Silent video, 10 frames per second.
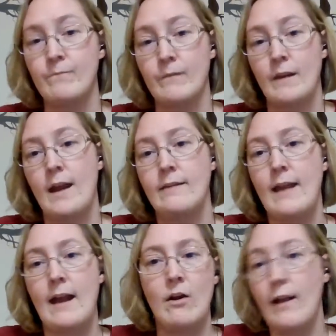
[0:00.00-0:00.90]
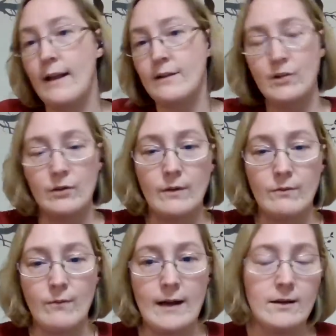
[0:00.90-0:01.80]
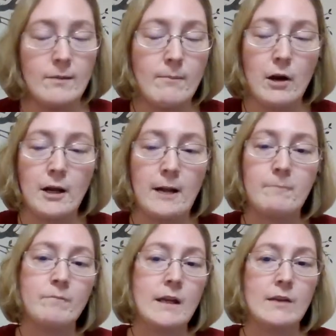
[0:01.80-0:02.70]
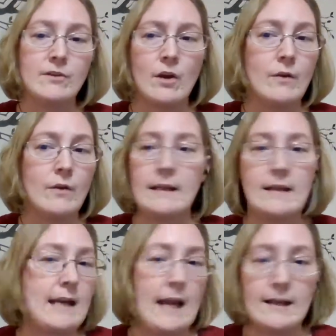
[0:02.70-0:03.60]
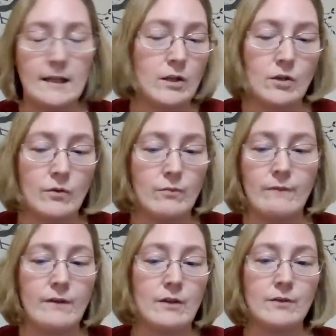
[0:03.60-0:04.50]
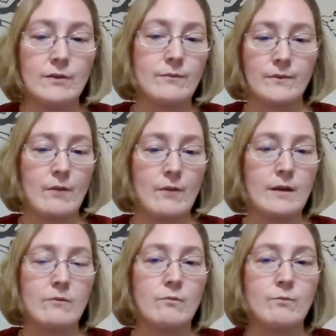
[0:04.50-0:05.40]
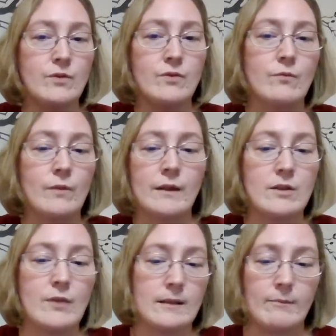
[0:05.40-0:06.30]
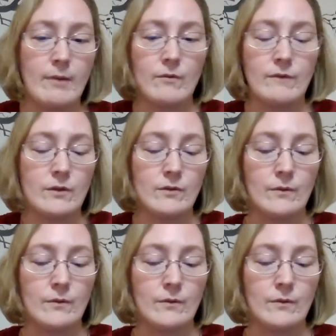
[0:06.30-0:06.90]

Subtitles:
And that all has to do with writing to market. So it has nothing to do with reviews. So I wouldn't really stress about reviews.